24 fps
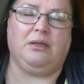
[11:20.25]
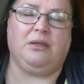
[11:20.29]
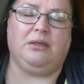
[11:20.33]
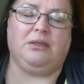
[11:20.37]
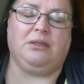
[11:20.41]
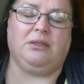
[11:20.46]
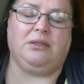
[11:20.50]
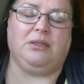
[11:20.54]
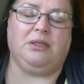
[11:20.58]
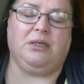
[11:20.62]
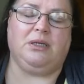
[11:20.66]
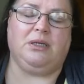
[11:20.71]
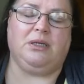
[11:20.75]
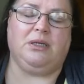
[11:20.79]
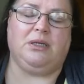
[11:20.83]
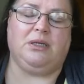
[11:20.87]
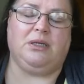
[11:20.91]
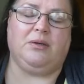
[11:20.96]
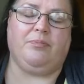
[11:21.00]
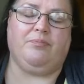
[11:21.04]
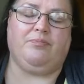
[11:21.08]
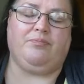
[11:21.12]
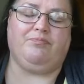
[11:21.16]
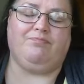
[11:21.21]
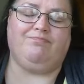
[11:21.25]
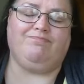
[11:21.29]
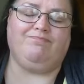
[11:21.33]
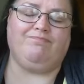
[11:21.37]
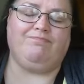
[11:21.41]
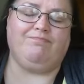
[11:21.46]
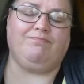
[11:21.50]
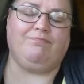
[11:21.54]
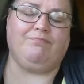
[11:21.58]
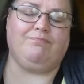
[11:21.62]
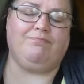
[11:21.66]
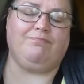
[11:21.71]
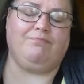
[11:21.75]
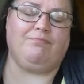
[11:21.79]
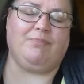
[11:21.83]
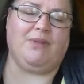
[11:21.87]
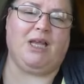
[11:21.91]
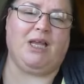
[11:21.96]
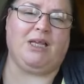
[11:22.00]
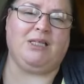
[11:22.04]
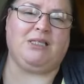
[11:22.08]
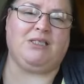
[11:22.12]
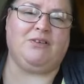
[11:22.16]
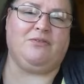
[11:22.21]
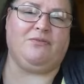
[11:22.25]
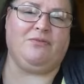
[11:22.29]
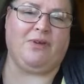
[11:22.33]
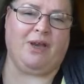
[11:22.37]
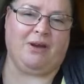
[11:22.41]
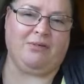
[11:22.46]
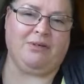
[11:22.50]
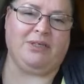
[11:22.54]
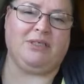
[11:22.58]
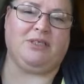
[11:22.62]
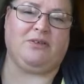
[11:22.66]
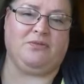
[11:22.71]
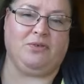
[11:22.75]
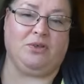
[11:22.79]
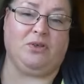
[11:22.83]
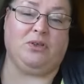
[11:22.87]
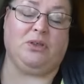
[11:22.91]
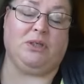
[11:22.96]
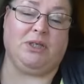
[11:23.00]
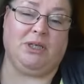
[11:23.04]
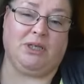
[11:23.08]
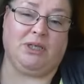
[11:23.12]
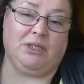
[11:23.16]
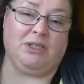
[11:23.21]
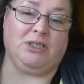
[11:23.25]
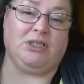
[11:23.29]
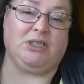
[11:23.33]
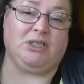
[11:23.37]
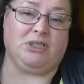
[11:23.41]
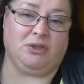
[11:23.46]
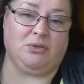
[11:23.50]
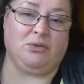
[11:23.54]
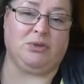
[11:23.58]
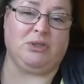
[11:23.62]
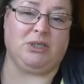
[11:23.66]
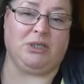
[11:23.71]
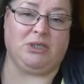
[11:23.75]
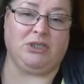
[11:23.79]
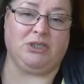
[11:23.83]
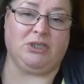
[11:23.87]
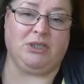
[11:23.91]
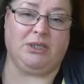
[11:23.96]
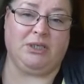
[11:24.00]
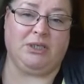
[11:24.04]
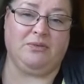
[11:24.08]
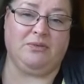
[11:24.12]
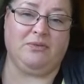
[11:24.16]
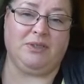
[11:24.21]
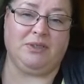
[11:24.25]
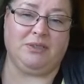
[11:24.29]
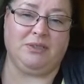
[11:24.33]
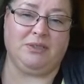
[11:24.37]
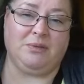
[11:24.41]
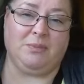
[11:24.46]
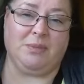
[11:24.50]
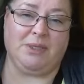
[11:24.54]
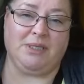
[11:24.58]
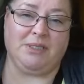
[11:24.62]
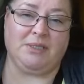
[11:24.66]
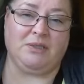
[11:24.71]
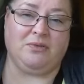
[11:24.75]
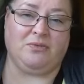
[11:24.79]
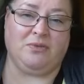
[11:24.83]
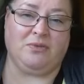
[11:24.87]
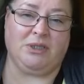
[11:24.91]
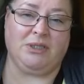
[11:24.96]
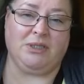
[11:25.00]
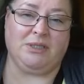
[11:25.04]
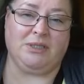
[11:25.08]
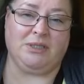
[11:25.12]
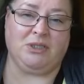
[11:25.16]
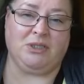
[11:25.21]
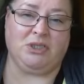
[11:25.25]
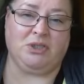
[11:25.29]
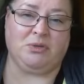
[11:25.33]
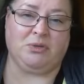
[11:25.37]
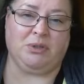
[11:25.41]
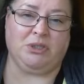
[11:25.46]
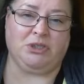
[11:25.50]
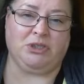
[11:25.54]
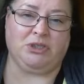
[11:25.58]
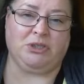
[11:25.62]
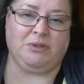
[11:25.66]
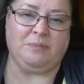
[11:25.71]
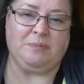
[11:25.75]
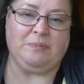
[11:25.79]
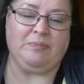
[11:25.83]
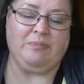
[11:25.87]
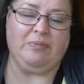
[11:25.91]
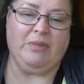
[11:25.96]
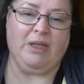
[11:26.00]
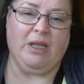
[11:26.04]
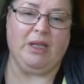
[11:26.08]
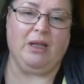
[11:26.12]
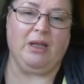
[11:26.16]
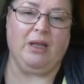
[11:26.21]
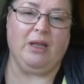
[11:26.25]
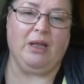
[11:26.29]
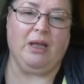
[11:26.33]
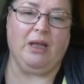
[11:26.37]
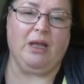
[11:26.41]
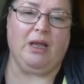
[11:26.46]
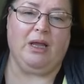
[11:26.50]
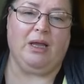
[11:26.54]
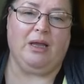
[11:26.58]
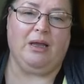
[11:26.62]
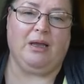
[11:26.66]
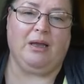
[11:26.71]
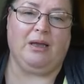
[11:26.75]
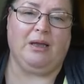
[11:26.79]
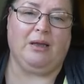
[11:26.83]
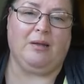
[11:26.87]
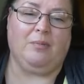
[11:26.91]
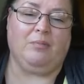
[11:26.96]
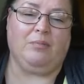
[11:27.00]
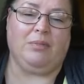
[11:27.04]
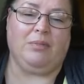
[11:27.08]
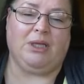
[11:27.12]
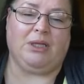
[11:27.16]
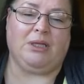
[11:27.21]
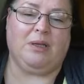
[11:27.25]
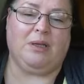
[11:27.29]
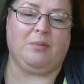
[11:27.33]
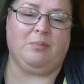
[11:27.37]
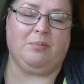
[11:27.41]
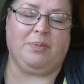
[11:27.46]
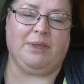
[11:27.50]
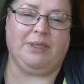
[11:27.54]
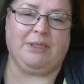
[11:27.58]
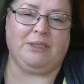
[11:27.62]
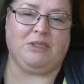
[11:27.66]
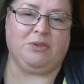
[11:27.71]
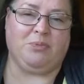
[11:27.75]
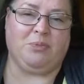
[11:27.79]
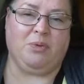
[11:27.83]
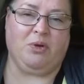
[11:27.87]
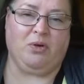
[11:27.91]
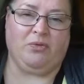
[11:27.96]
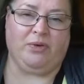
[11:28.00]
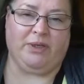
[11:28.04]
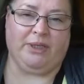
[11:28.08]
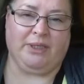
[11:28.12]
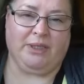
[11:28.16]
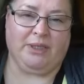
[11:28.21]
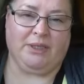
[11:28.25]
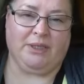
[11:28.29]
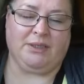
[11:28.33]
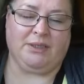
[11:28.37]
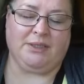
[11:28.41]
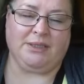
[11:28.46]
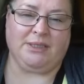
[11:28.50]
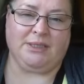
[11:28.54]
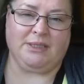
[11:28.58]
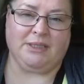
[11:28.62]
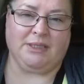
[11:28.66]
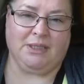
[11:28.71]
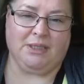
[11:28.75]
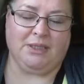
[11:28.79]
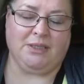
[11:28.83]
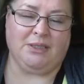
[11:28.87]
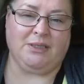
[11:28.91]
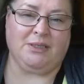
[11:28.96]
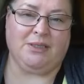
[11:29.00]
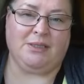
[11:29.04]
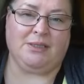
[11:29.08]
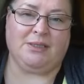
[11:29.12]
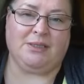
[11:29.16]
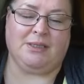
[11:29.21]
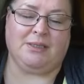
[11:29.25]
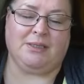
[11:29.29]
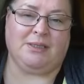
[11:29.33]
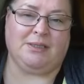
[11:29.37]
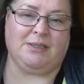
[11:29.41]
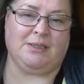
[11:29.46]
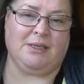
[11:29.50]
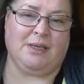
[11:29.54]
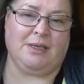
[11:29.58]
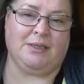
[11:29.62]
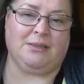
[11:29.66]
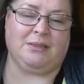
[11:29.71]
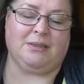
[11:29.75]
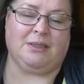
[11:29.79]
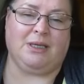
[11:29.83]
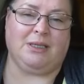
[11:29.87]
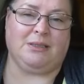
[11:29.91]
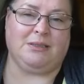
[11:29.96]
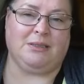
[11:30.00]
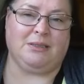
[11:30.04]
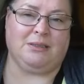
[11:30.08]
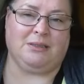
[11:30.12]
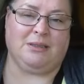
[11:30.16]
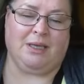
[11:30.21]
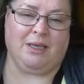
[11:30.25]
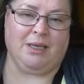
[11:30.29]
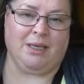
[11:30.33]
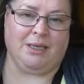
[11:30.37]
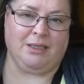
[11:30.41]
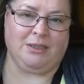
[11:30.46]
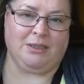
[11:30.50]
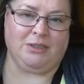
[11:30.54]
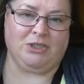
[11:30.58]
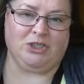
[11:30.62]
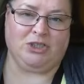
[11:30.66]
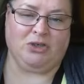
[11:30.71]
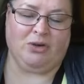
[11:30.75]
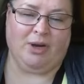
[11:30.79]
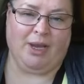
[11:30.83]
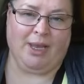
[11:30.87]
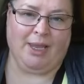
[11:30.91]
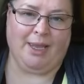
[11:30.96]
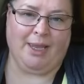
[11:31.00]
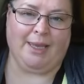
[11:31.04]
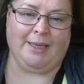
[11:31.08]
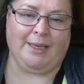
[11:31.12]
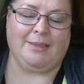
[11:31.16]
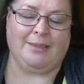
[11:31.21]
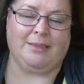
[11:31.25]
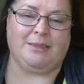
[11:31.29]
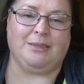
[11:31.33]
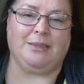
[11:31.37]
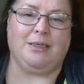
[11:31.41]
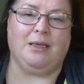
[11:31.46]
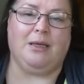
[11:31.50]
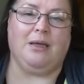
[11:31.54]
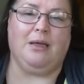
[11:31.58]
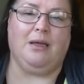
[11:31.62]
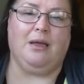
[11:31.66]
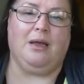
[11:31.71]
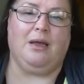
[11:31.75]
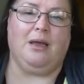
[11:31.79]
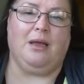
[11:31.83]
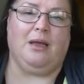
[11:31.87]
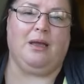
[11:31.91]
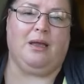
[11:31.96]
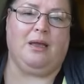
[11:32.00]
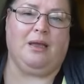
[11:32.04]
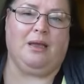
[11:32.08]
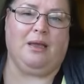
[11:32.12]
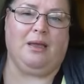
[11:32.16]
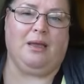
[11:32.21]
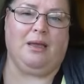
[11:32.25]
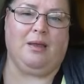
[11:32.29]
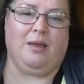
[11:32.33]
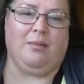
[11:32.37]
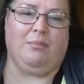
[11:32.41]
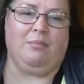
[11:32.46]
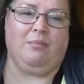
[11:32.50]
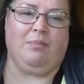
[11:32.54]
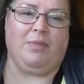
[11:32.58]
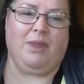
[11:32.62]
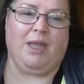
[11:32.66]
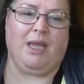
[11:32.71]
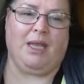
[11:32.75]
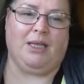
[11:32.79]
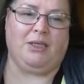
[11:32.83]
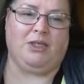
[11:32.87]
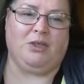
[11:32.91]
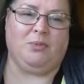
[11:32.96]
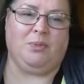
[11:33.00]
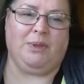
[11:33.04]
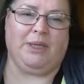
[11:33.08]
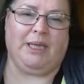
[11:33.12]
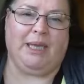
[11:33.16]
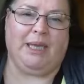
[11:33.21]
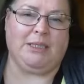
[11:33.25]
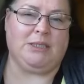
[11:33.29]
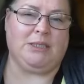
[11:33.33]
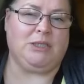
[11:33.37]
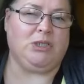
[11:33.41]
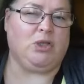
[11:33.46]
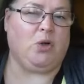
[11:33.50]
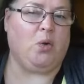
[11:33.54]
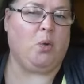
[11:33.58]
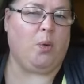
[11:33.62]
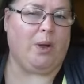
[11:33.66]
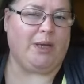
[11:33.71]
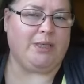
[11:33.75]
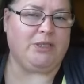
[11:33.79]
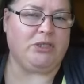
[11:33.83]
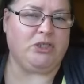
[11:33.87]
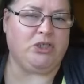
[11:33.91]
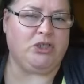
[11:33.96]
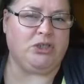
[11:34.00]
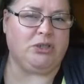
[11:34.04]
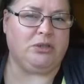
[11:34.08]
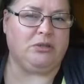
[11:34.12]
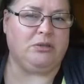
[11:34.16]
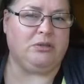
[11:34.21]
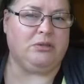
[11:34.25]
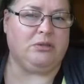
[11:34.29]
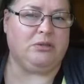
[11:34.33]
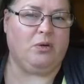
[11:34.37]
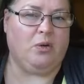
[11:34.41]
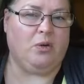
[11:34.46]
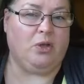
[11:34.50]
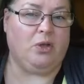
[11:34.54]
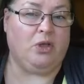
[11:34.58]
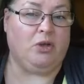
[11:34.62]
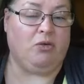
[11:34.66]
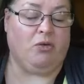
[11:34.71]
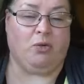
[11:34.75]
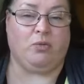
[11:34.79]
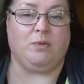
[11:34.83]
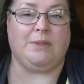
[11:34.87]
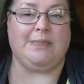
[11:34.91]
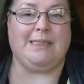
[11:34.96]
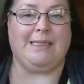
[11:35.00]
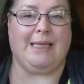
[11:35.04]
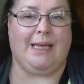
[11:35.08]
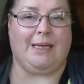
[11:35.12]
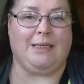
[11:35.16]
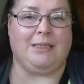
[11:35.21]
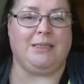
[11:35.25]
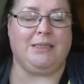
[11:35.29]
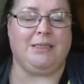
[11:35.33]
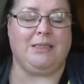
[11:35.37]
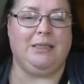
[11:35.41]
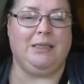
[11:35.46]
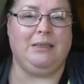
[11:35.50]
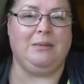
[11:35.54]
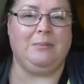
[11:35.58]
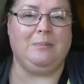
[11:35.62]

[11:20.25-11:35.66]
it, it's a very difficult thing to do to actually leave a domestic violence situation. Um, it can build up over years and years. As I said, it gets in, they get into your head, um, and you begin to question your own sanity.